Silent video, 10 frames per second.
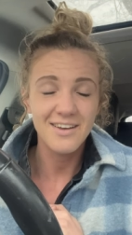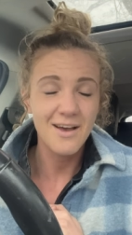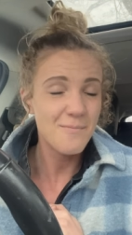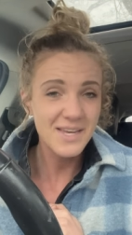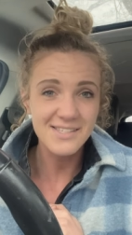
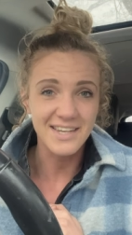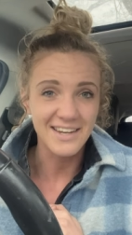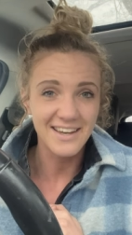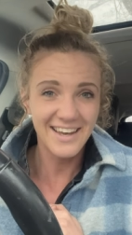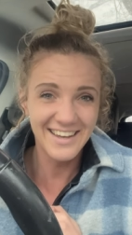
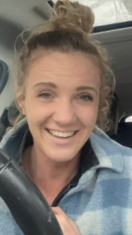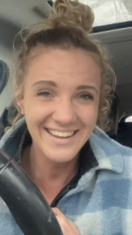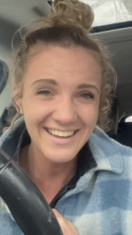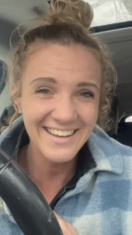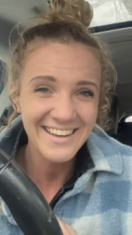amazing.
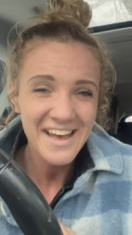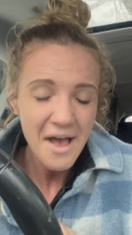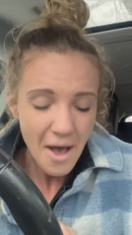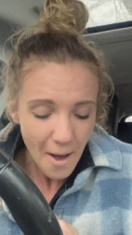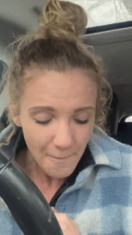
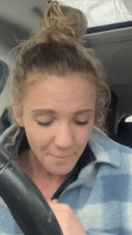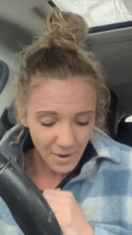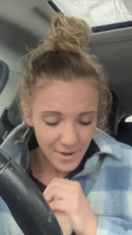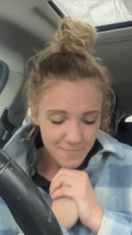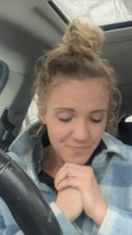
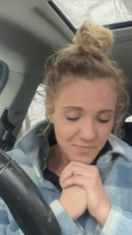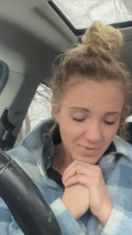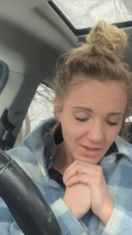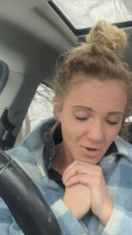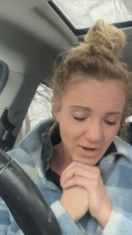But
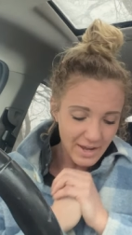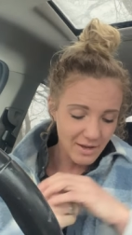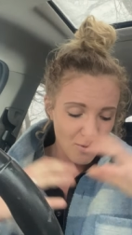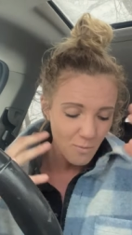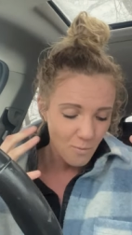
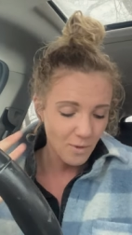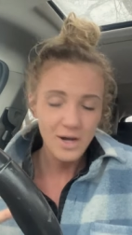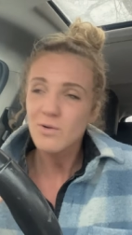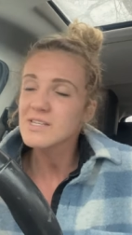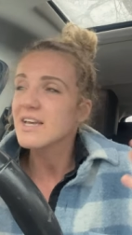okay, where
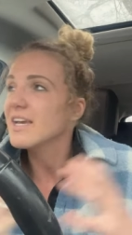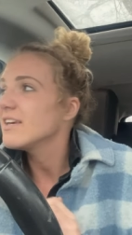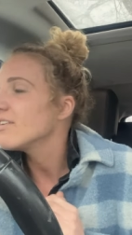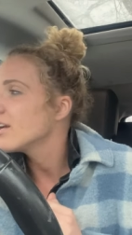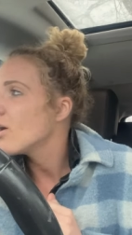was I
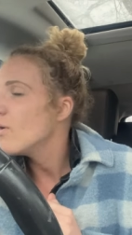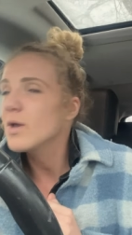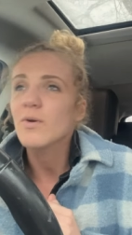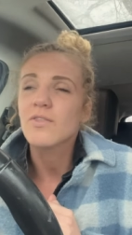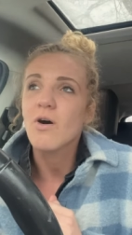even
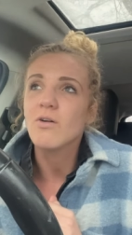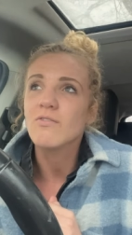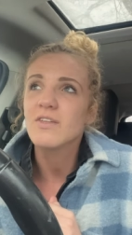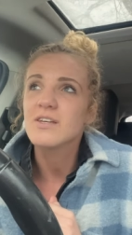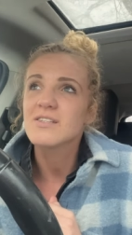going with all
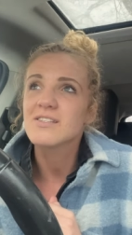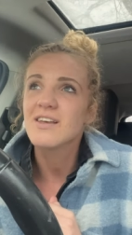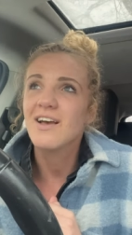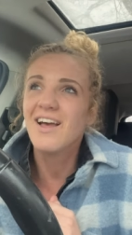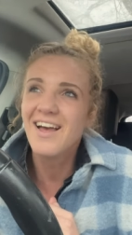of this?
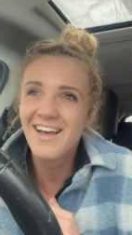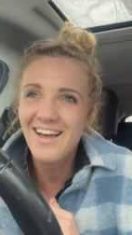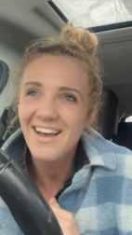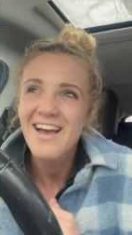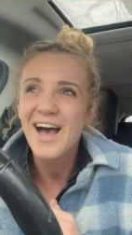
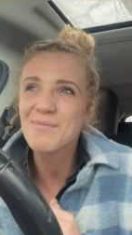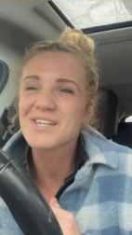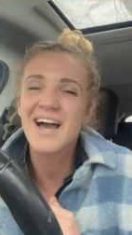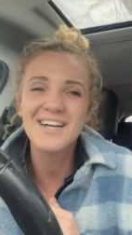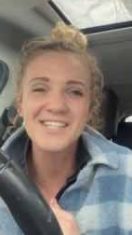I'm
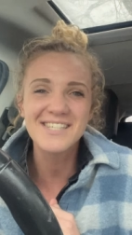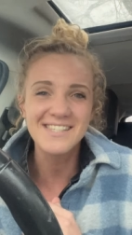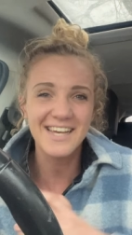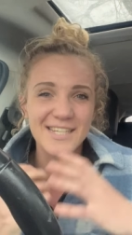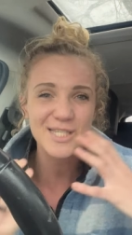kind of just
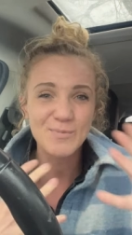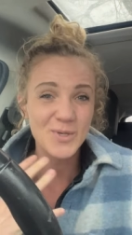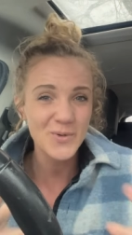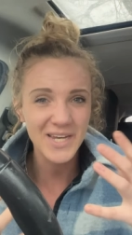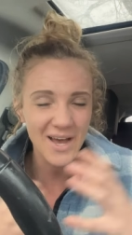like
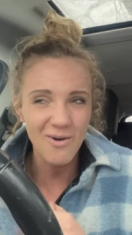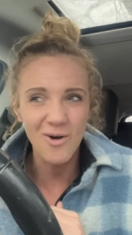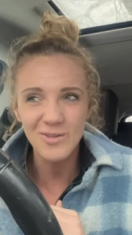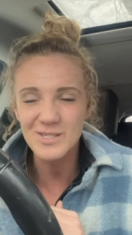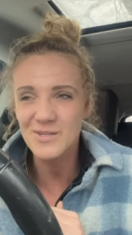spewing out
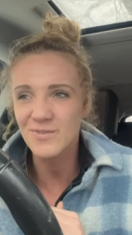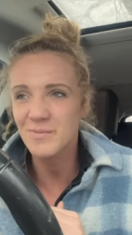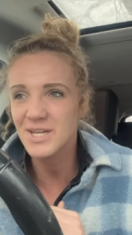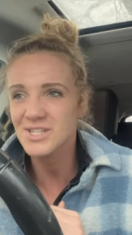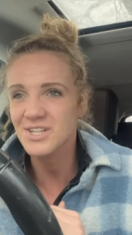all this
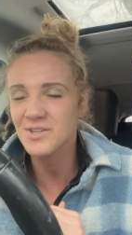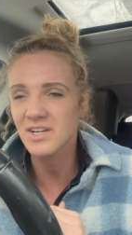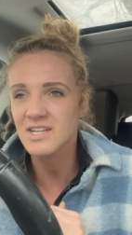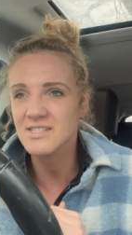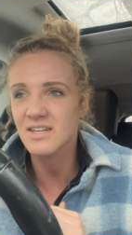information, you
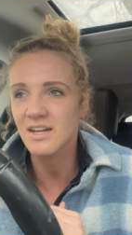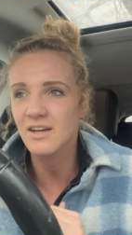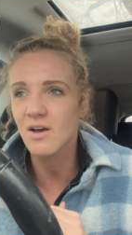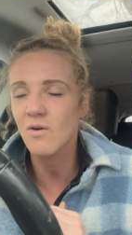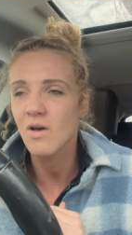guys, that I
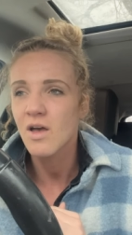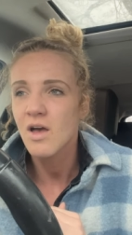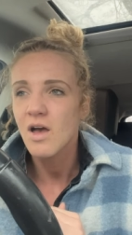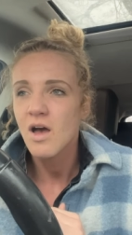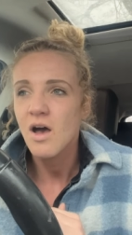know.
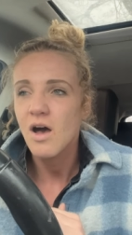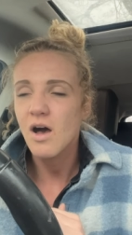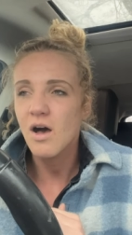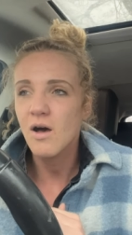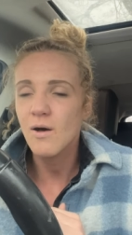
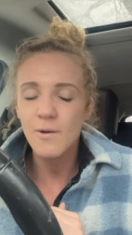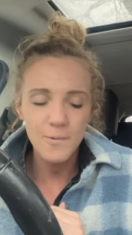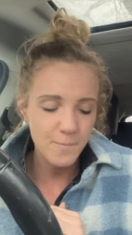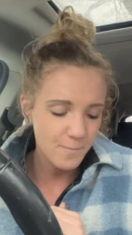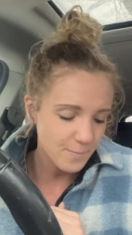
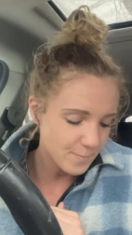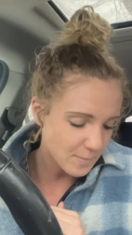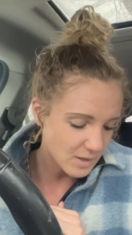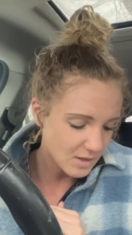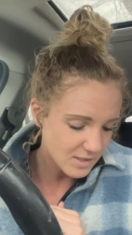
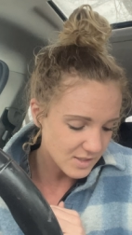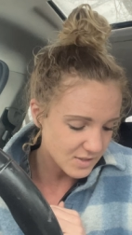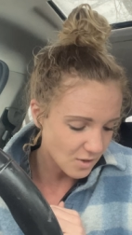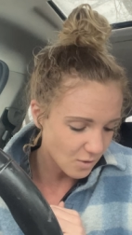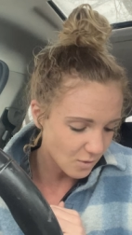Um,
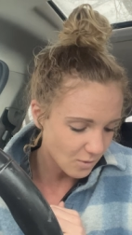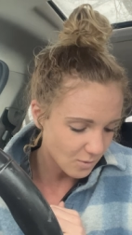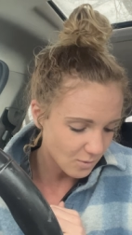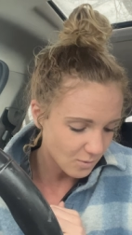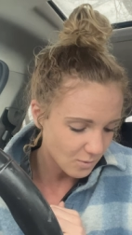
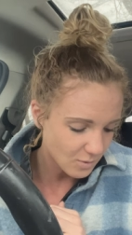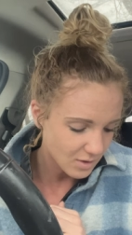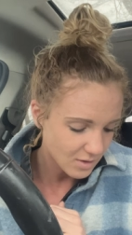so...